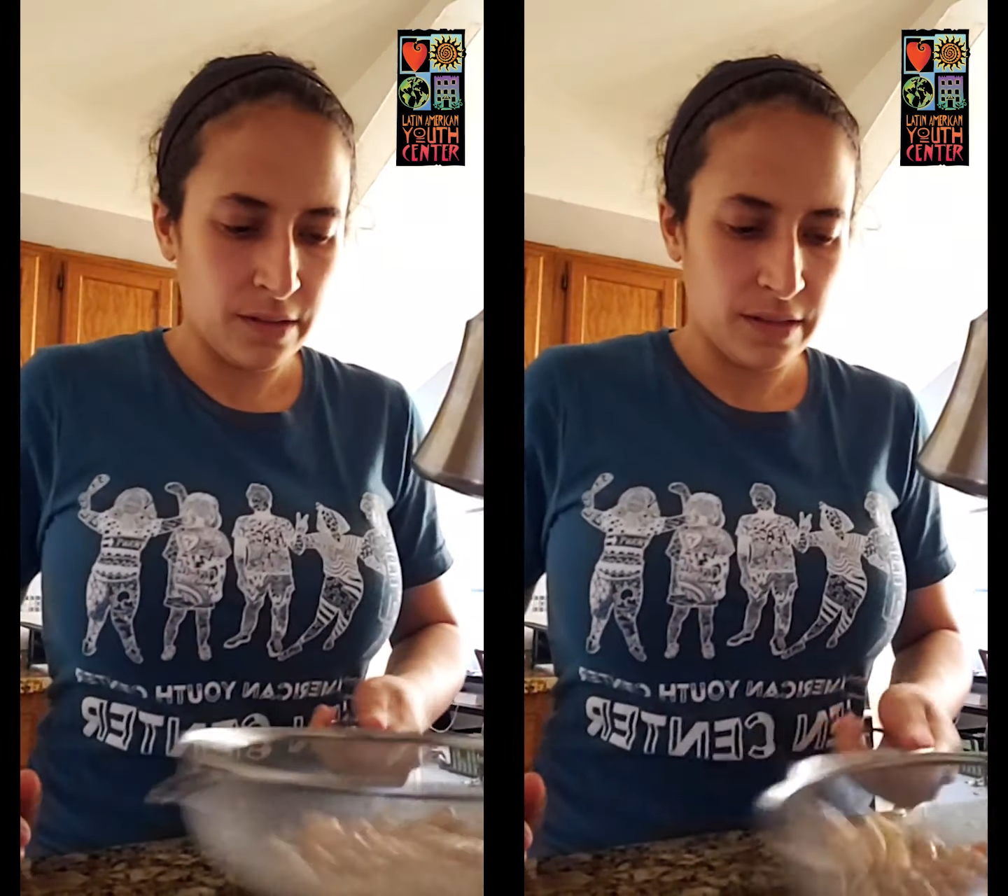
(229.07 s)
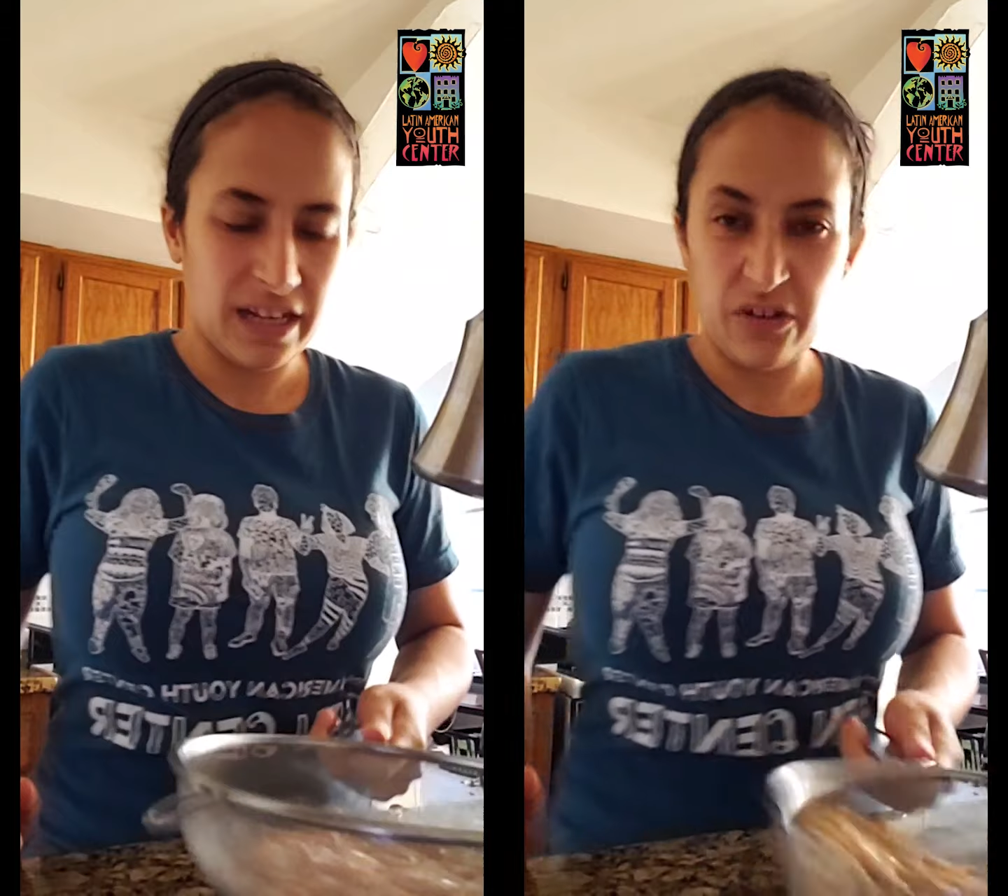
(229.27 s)

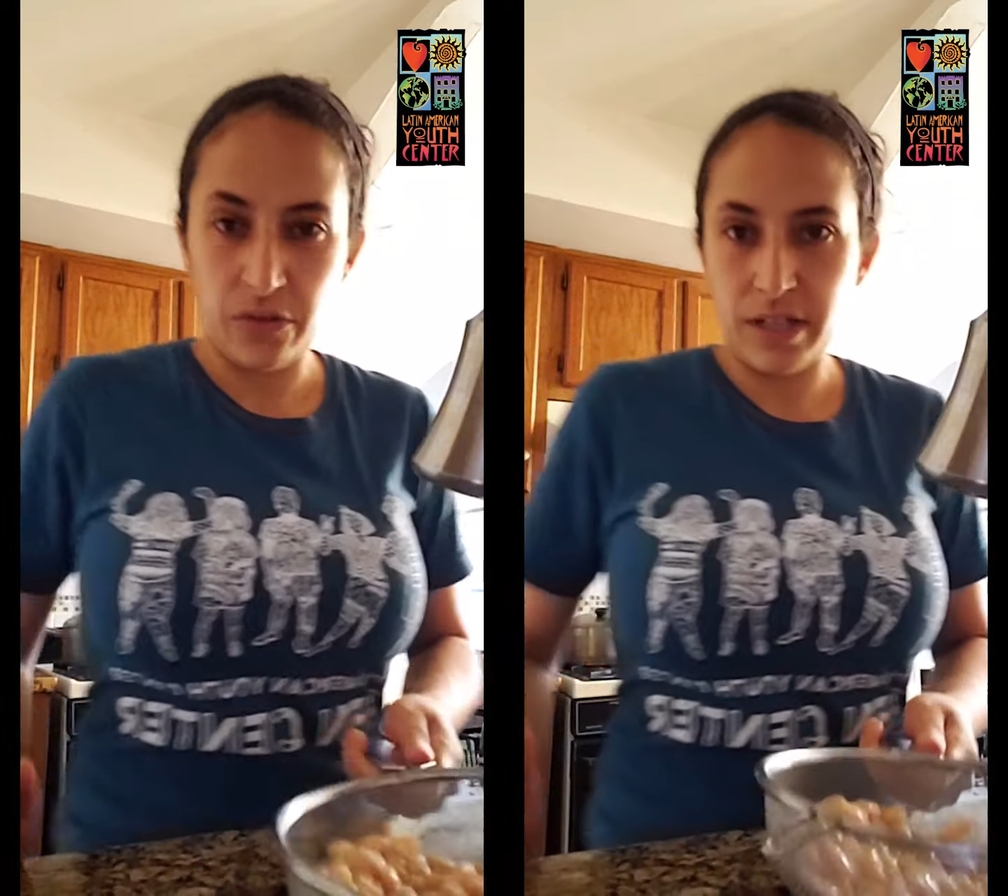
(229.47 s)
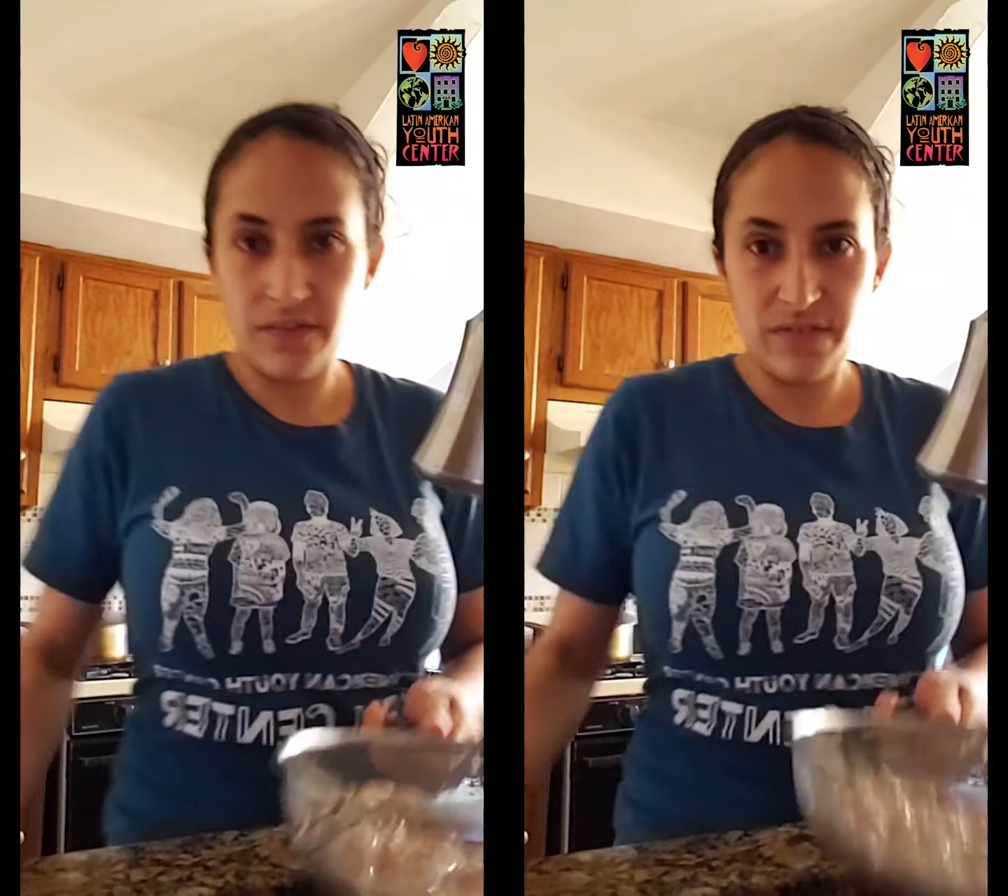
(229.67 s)
Now,
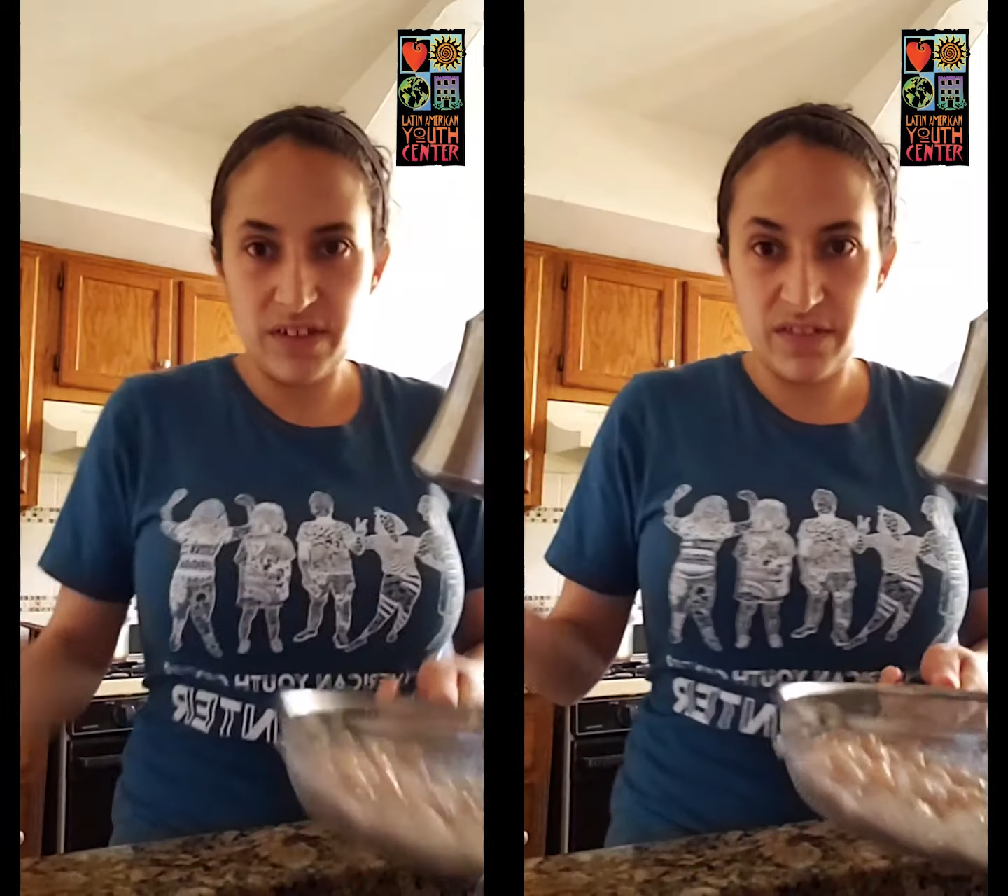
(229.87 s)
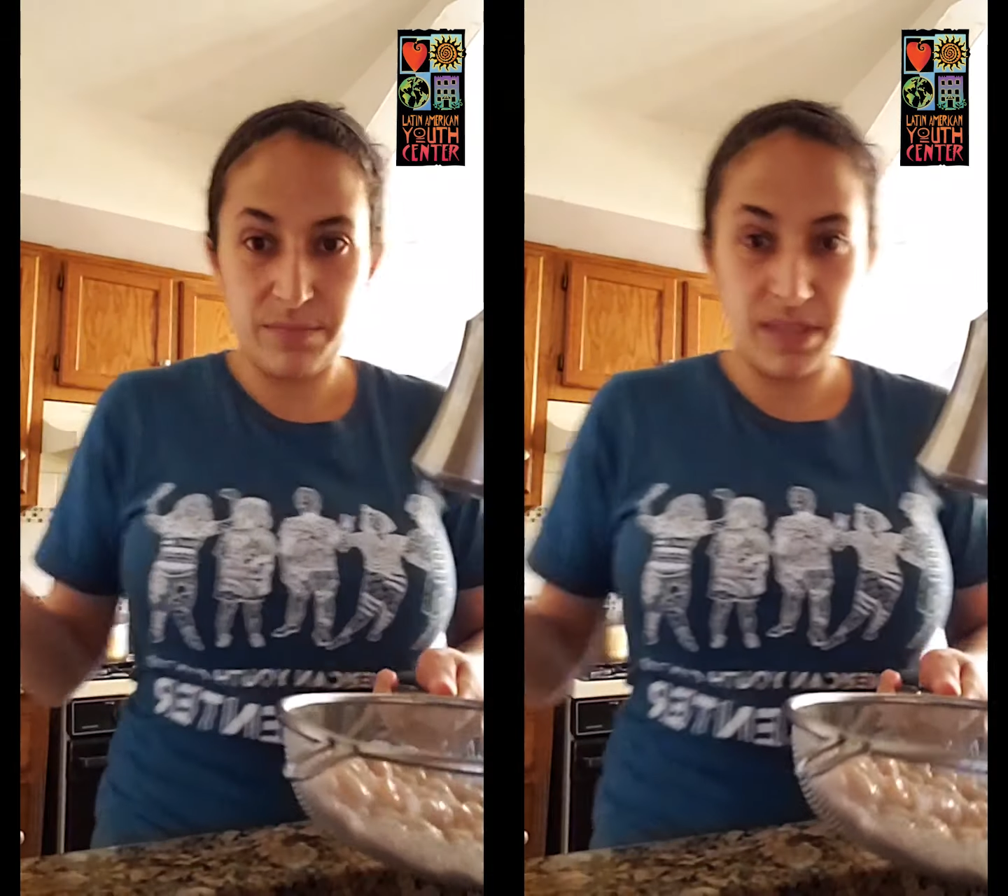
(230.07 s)
even if
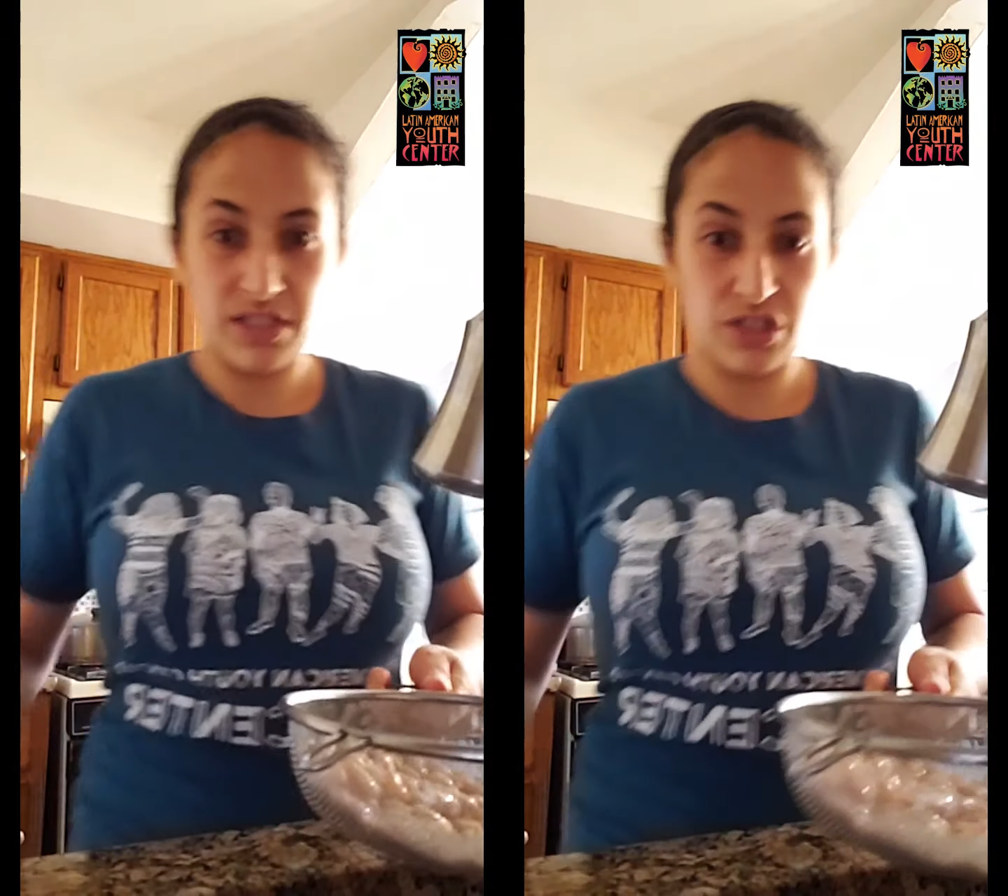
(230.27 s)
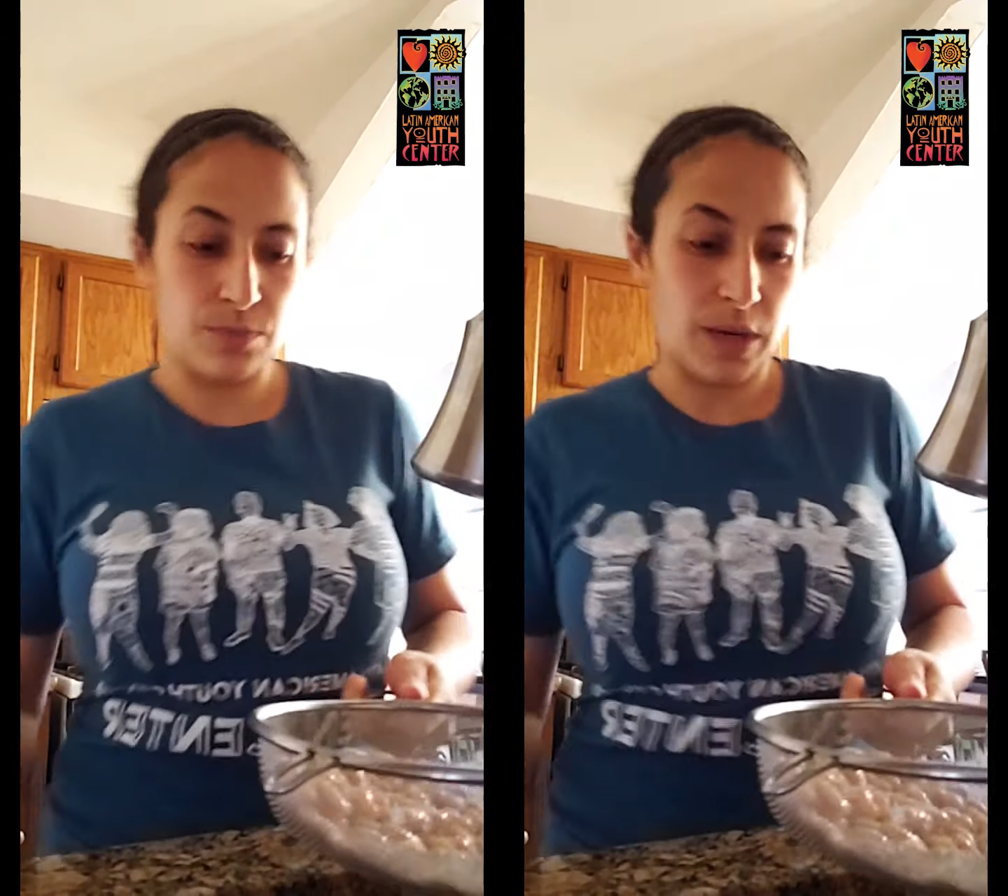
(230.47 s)
the beans
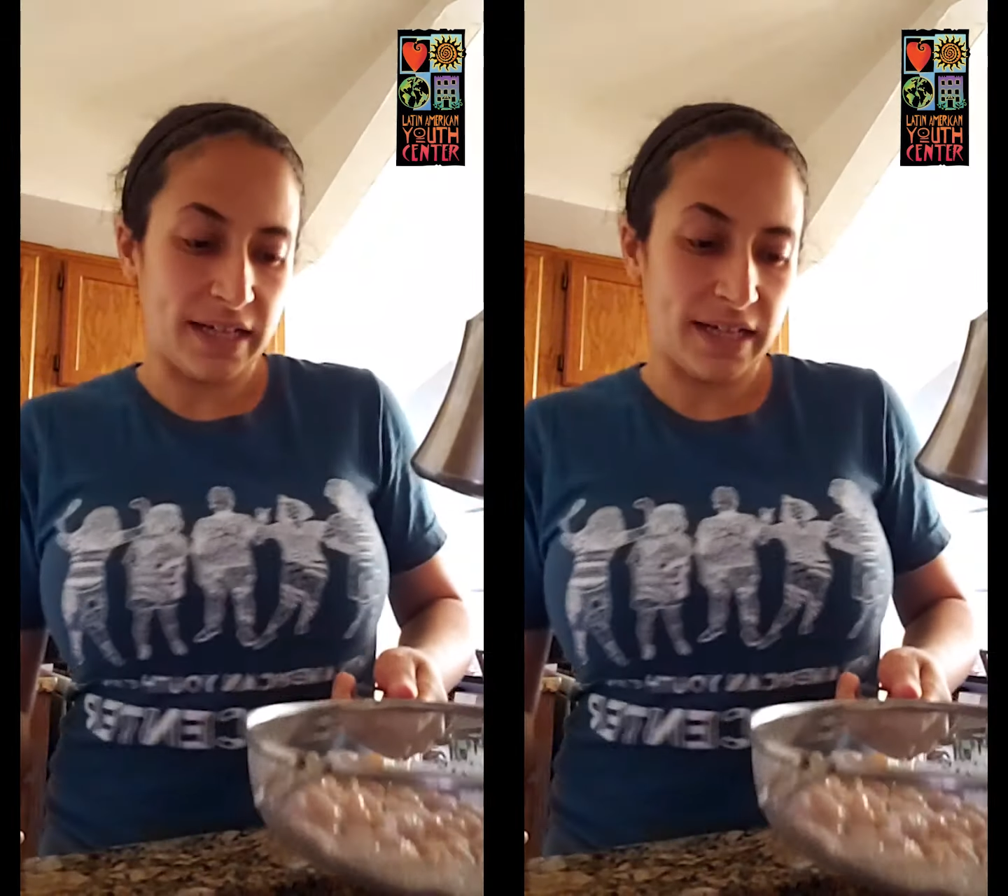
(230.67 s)
you buy